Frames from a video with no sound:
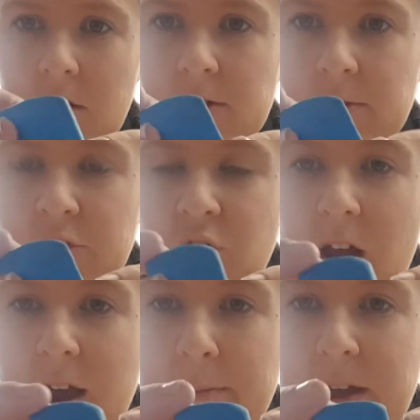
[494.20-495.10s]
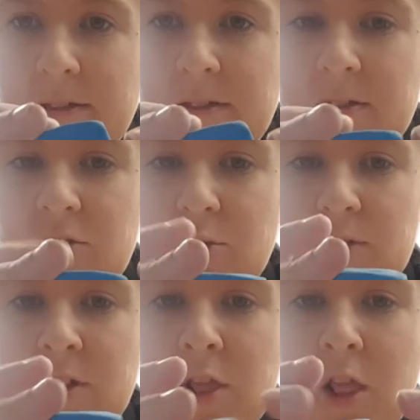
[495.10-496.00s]
So we try our best to do
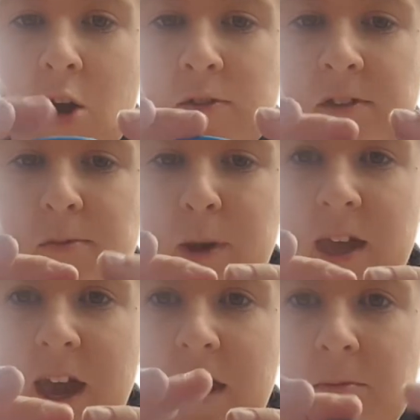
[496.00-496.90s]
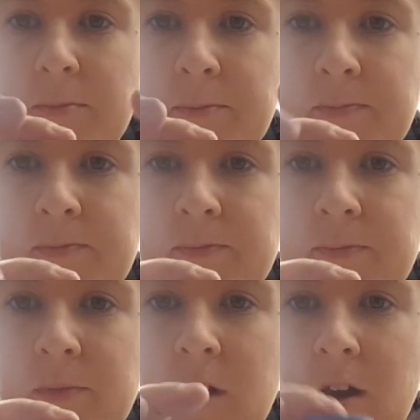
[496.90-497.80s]
as close as we can.
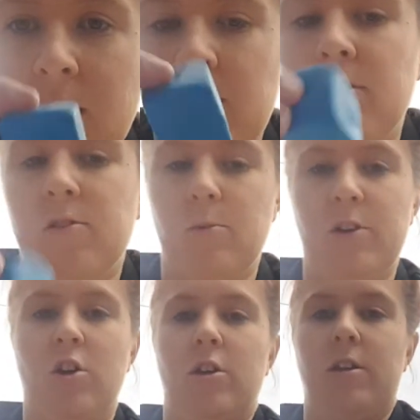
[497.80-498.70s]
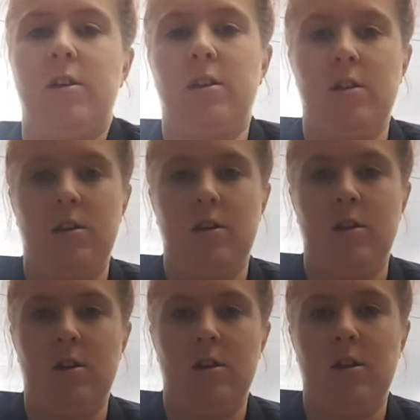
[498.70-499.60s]
So we got
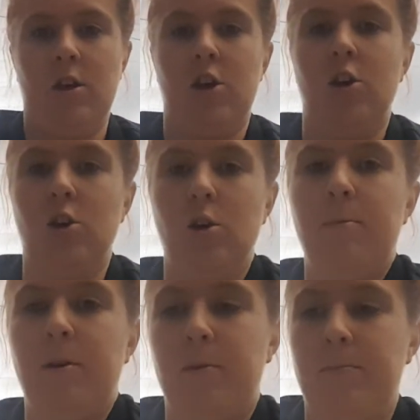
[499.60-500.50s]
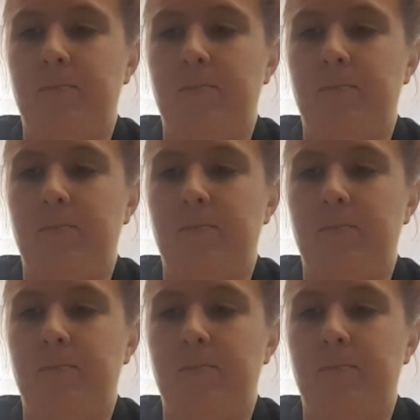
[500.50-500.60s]
cube,